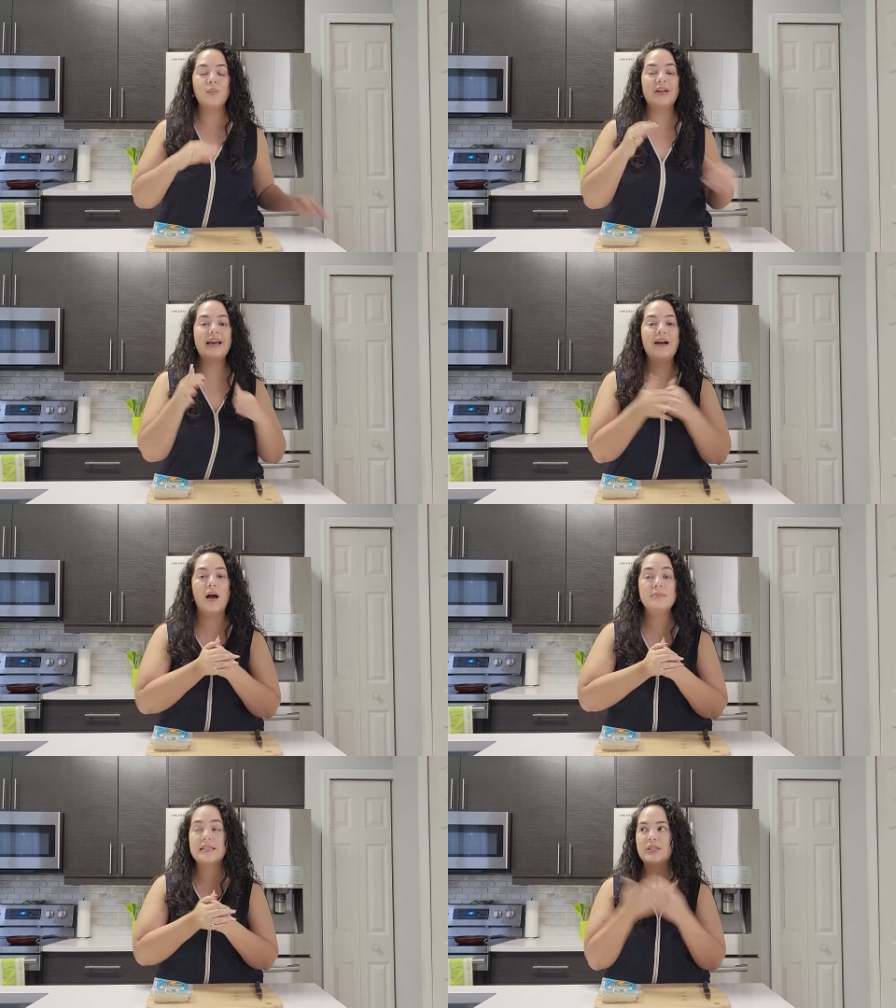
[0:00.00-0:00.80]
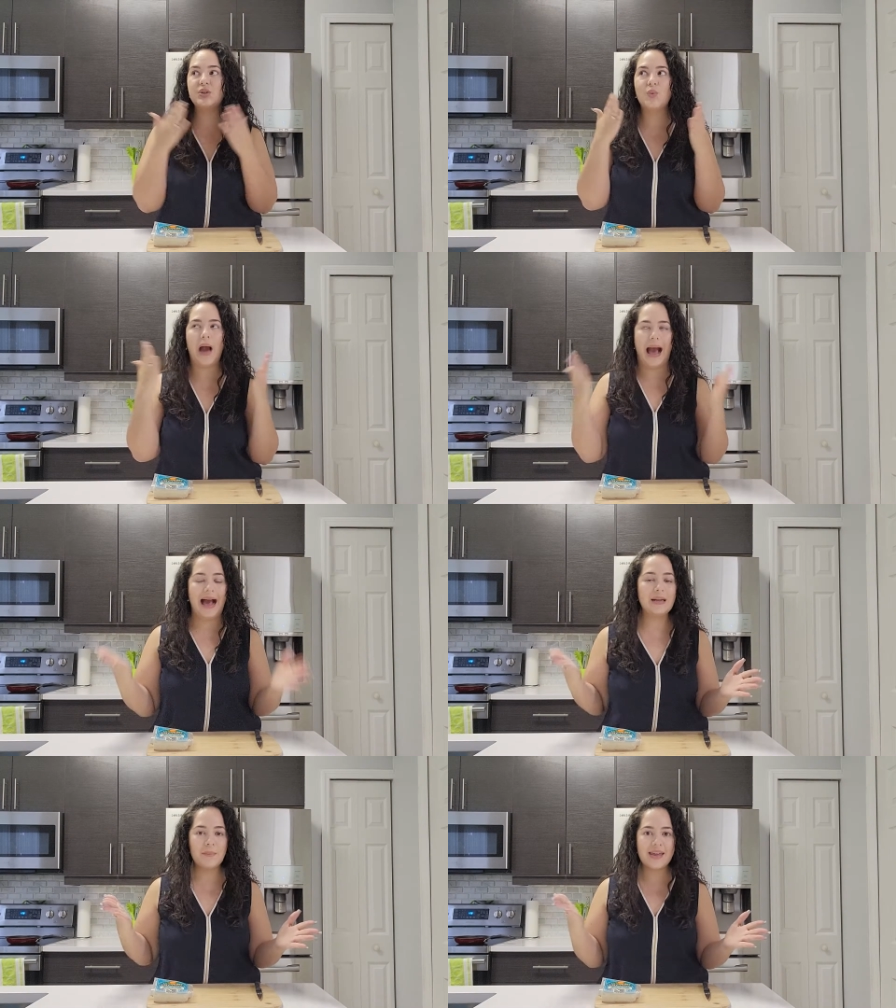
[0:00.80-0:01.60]
when it comes to
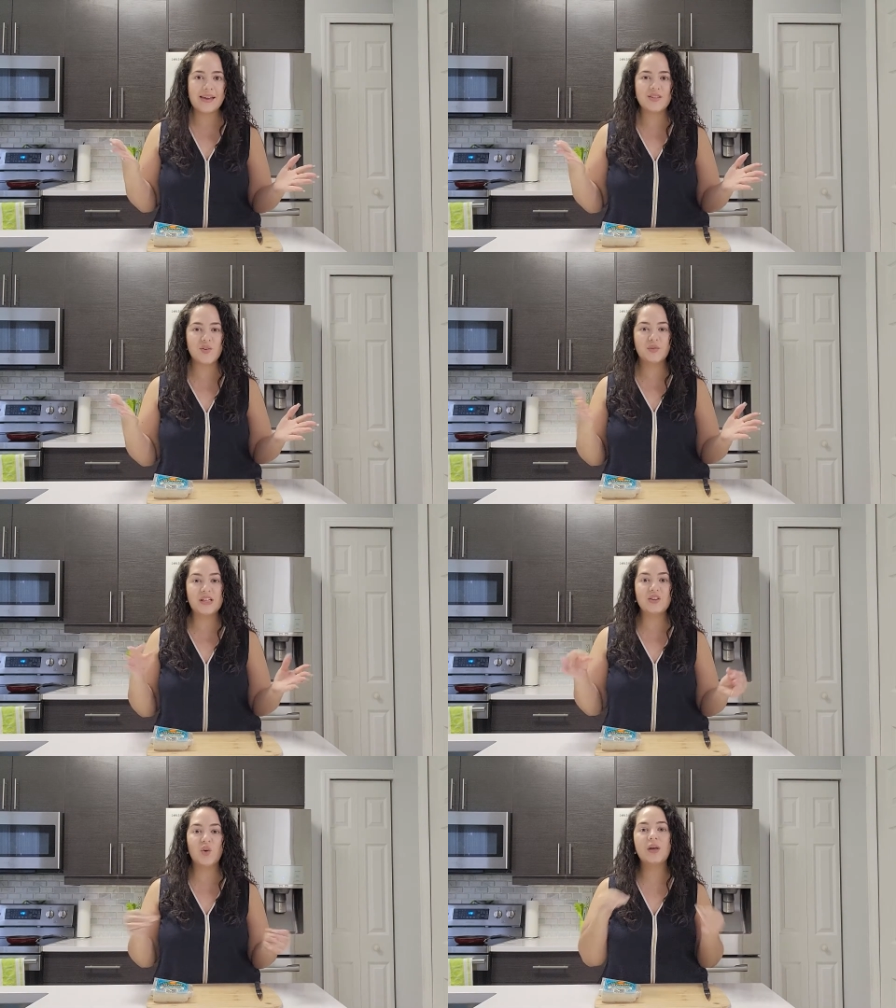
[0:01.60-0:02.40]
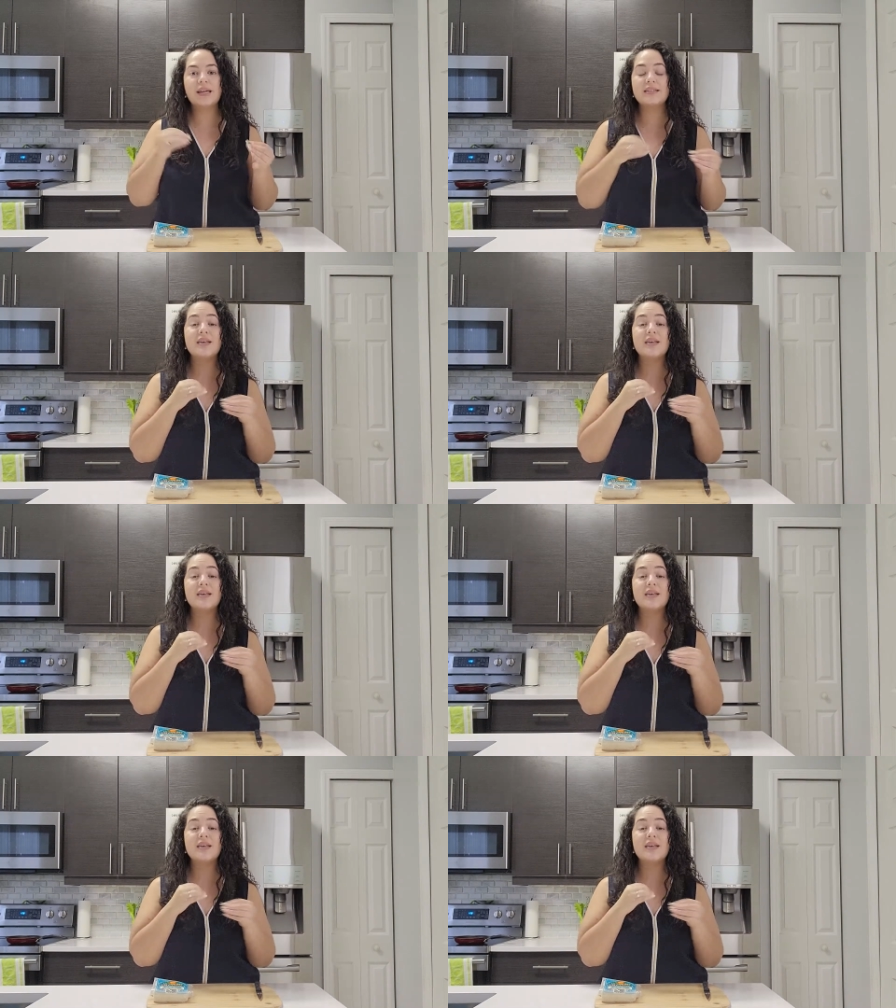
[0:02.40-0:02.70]
how to make queso frito is,